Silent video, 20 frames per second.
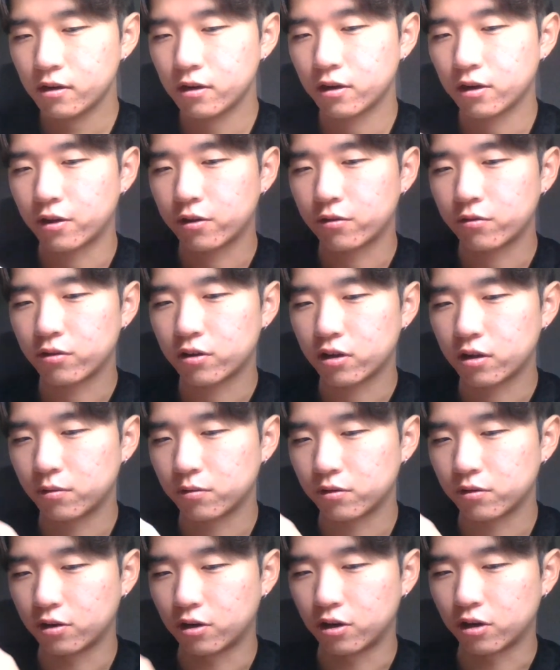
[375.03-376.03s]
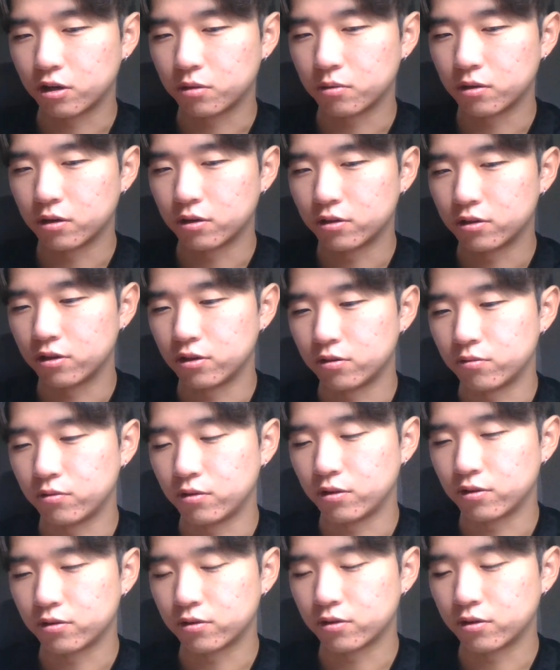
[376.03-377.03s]
as we keep talk about this,
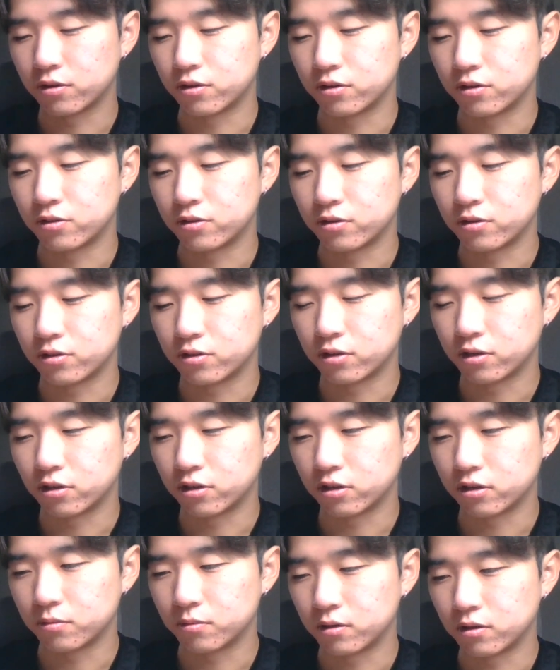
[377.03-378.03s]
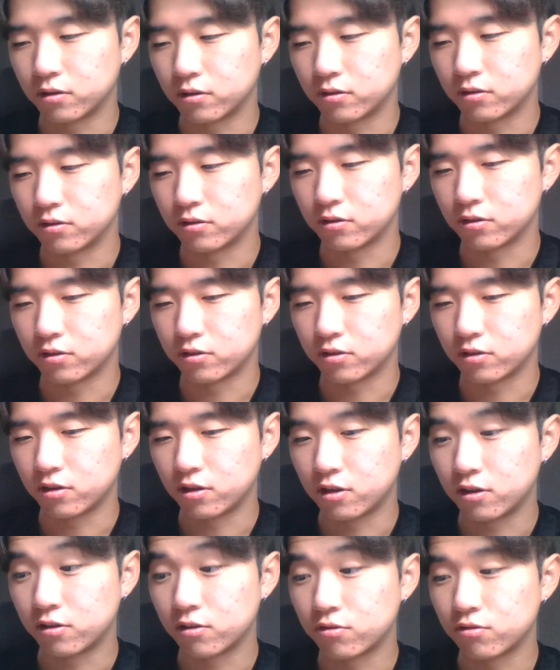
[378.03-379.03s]
we start to talk about just
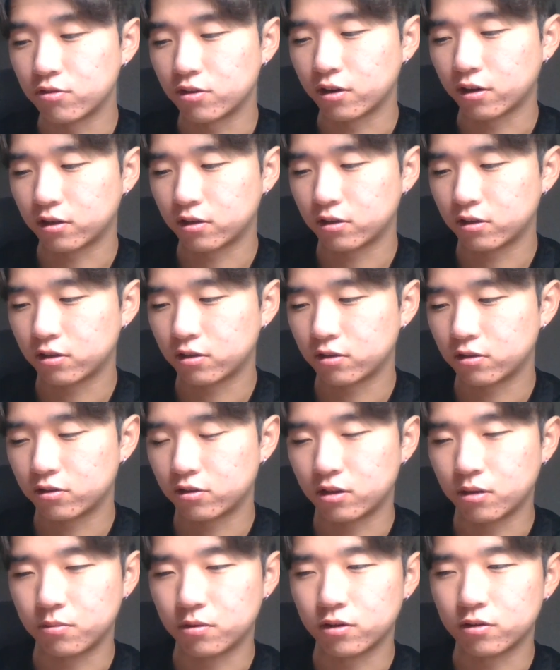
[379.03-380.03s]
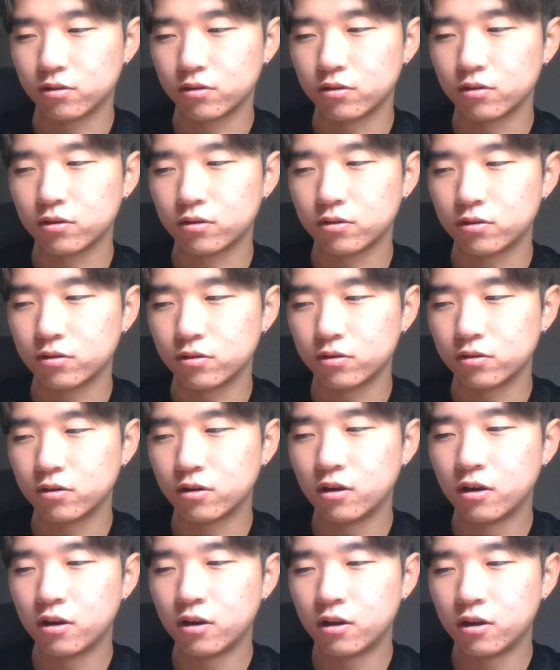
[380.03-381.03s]
in-strict semiconductor.
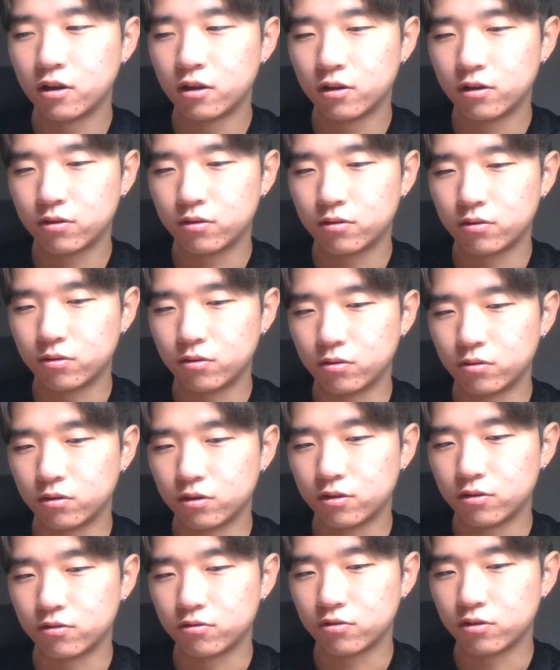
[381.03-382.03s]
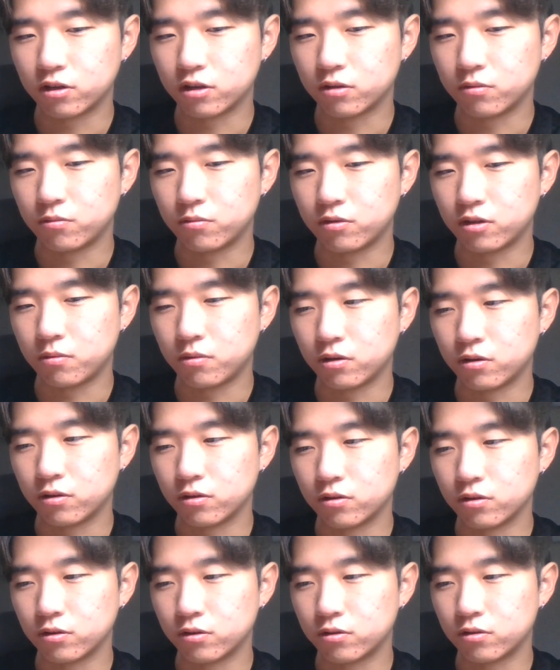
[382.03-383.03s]
So in-strict
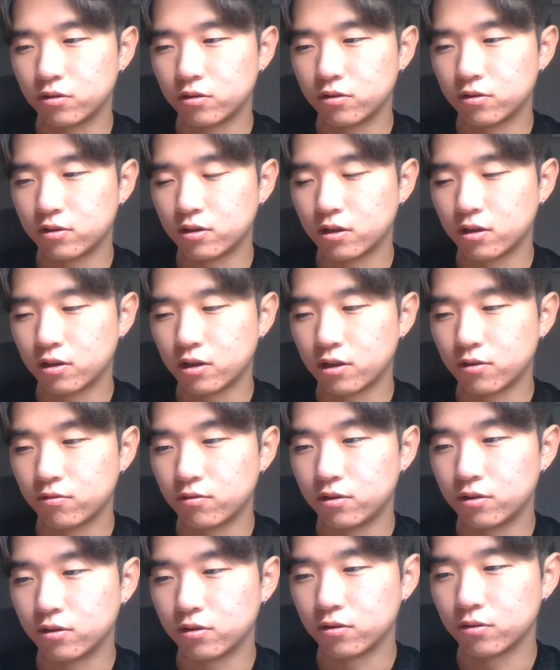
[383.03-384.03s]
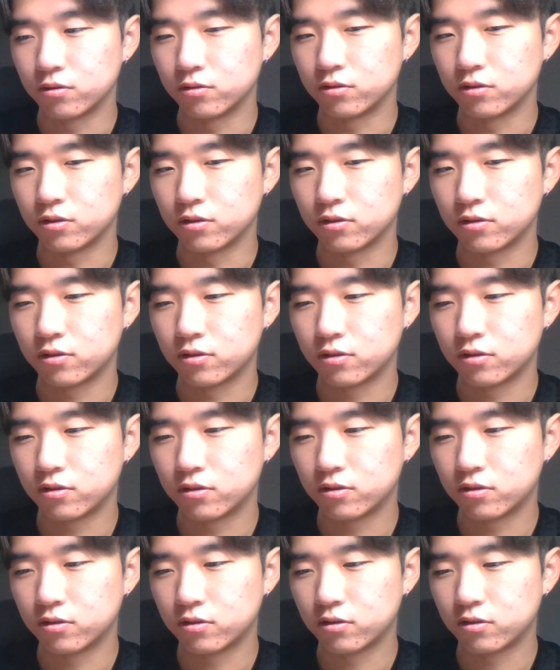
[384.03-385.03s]
semiconductor is that, as we know,
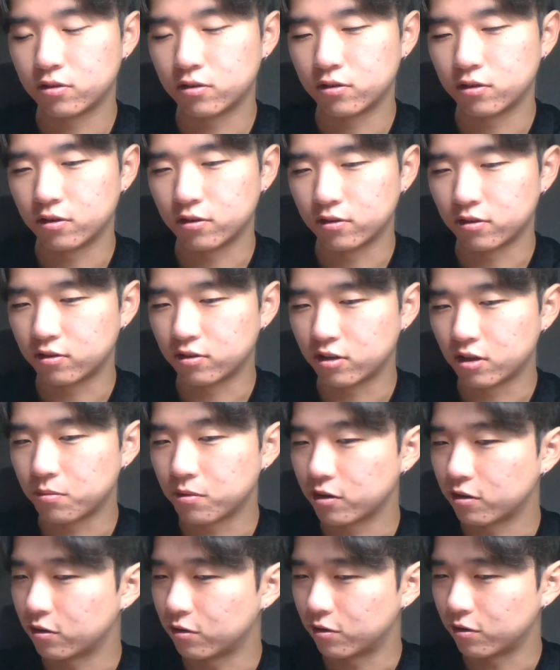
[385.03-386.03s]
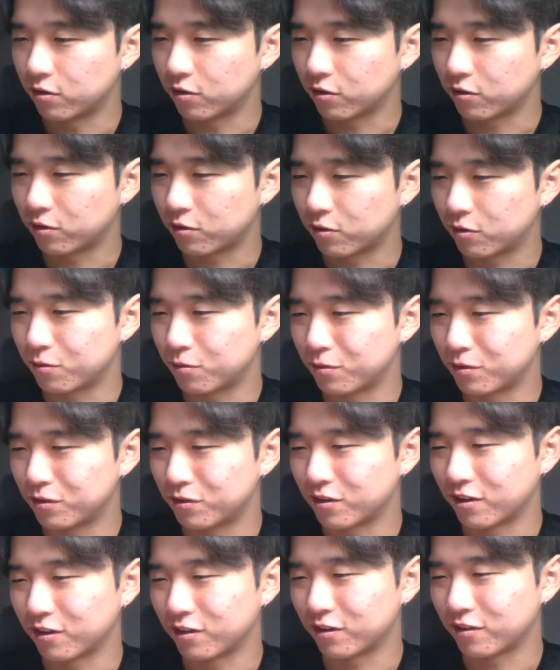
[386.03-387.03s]
this is a semiconductor with,
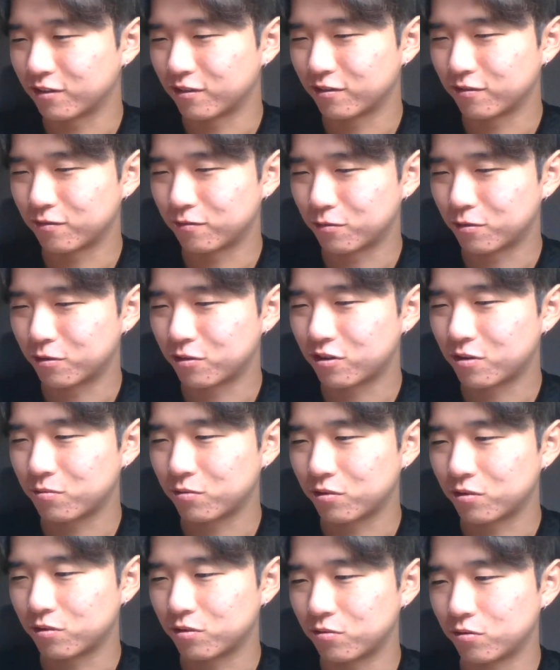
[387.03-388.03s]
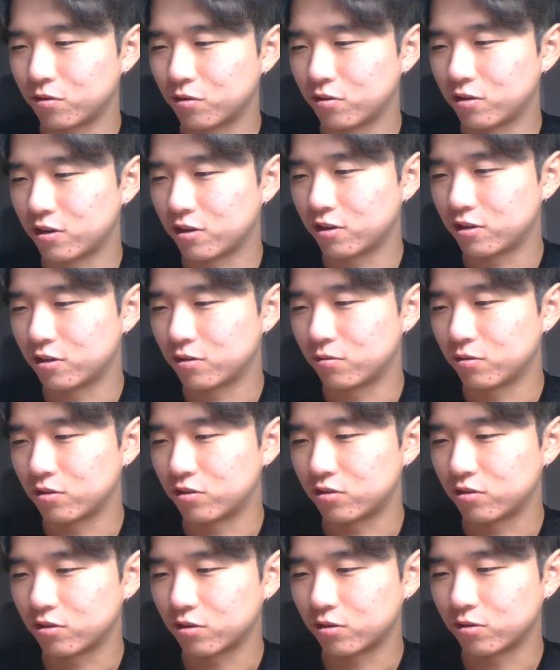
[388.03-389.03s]
like, for example, it's related with
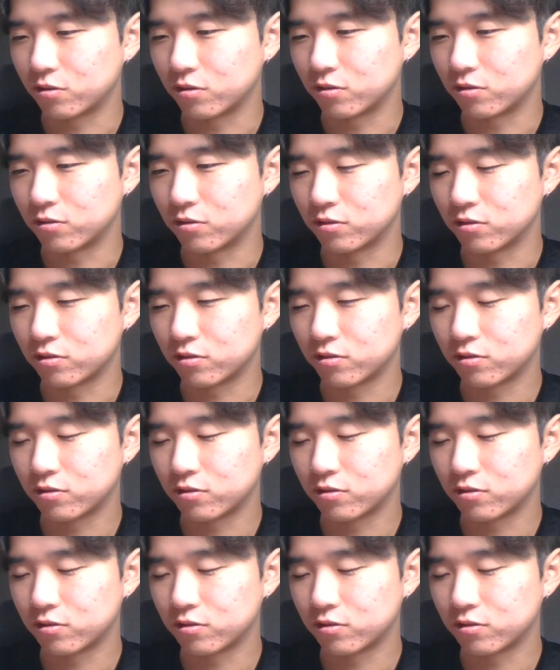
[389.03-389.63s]
silicon.